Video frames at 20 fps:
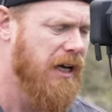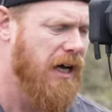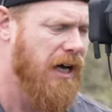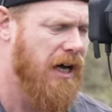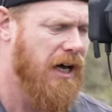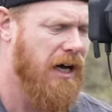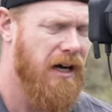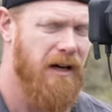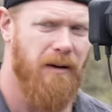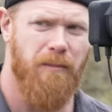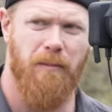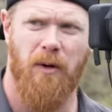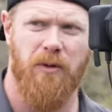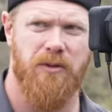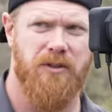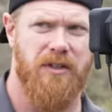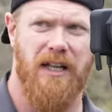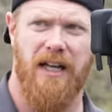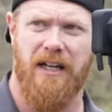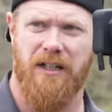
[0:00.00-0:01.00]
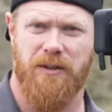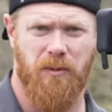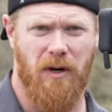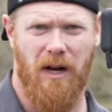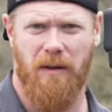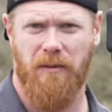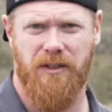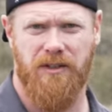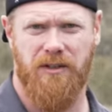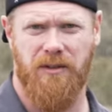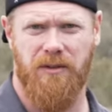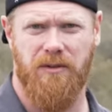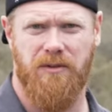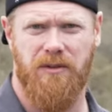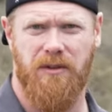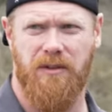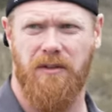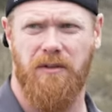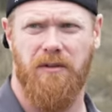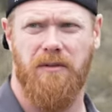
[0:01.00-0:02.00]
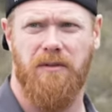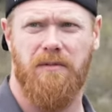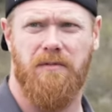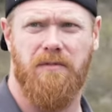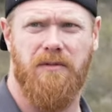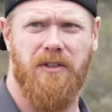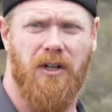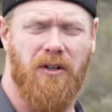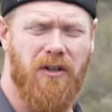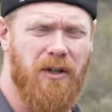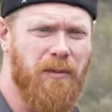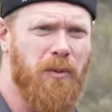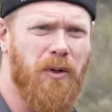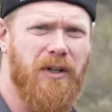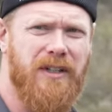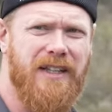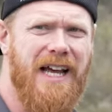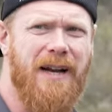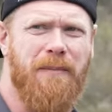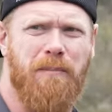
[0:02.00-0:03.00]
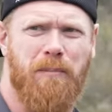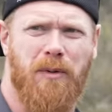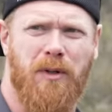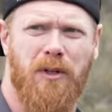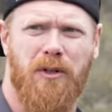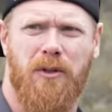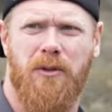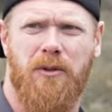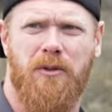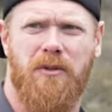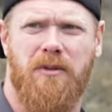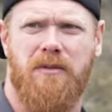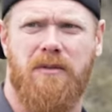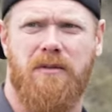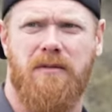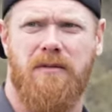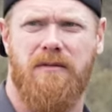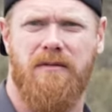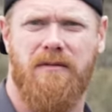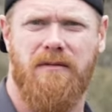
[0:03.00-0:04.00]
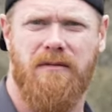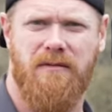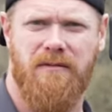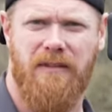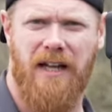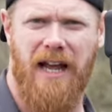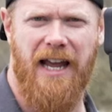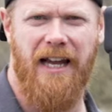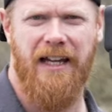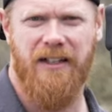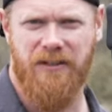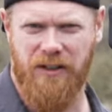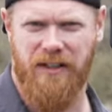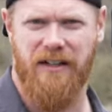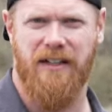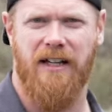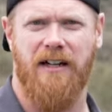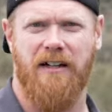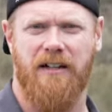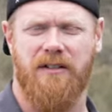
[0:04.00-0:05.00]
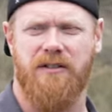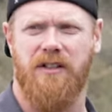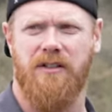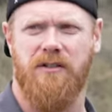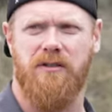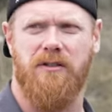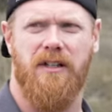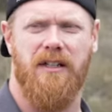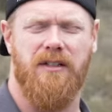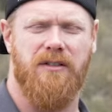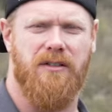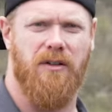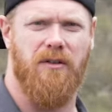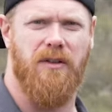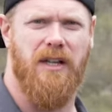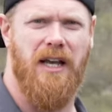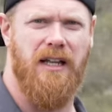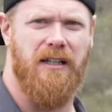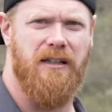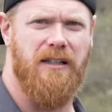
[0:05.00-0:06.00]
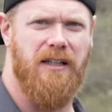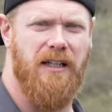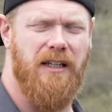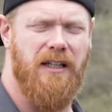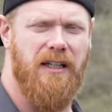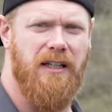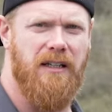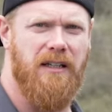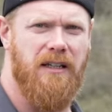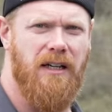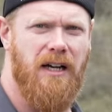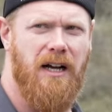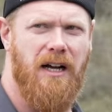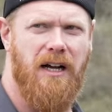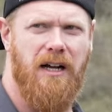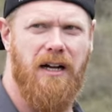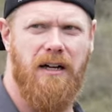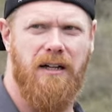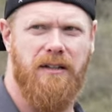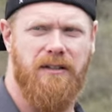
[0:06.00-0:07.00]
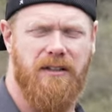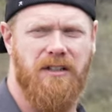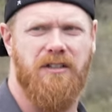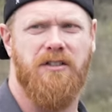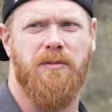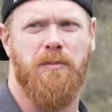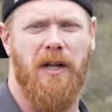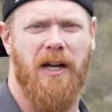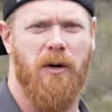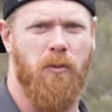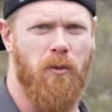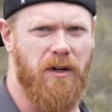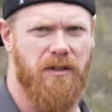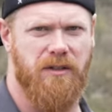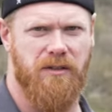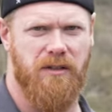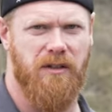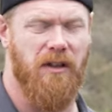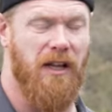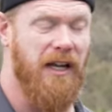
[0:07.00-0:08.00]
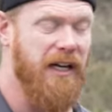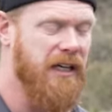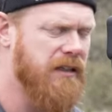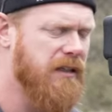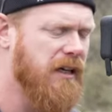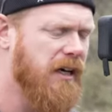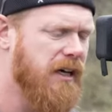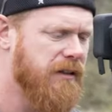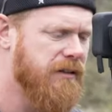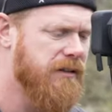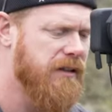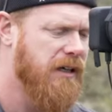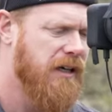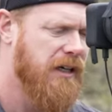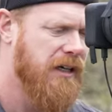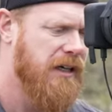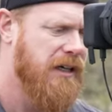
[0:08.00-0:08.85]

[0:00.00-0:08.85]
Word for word: Uh, most of that is probably due to, you know, they're putting that blue haze in there essentially so that the, uh, the display works like it does.